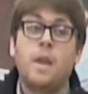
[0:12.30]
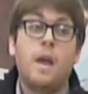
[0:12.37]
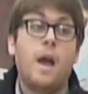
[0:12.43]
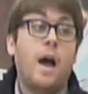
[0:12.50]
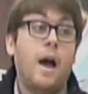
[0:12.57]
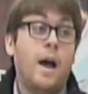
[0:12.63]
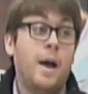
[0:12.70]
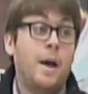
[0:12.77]

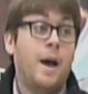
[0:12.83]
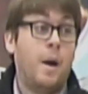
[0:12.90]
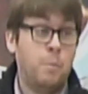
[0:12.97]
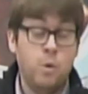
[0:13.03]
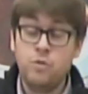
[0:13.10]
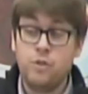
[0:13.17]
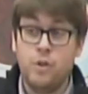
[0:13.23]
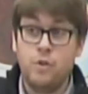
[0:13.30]
I'm
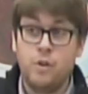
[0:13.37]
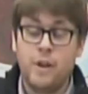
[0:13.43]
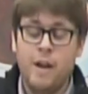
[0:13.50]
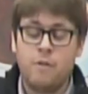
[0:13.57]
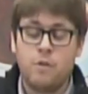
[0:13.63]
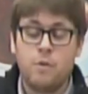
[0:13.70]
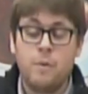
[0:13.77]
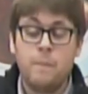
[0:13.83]
also not
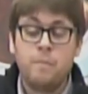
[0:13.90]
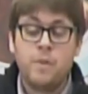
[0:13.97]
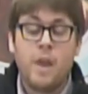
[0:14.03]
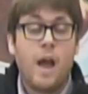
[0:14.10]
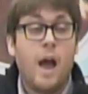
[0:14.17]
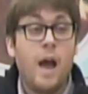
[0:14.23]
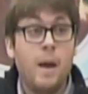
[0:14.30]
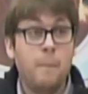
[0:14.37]
Carol.
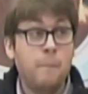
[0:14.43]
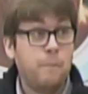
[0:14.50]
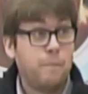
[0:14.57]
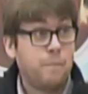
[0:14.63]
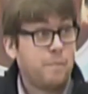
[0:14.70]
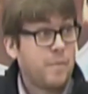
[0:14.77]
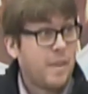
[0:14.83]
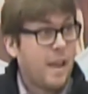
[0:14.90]
And
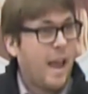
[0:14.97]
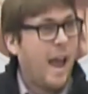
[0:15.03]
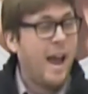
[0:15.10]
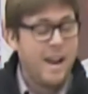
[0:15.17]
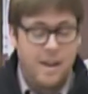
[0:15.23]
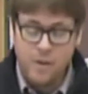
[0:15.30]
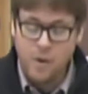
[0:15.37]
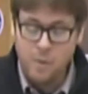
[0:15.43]

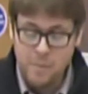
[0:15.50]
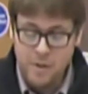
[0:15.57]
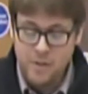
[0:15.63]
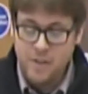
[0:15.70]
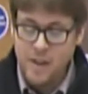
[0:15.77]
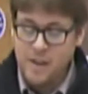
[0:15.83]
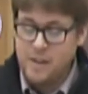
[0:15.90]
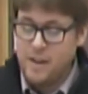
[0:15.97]
it got me
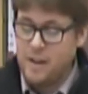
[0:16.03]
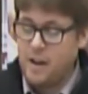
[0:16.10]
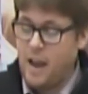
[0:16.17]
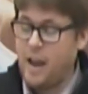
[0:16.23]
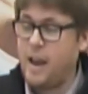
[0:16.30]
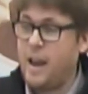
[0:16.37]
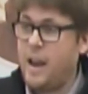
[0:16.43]
thinking, like,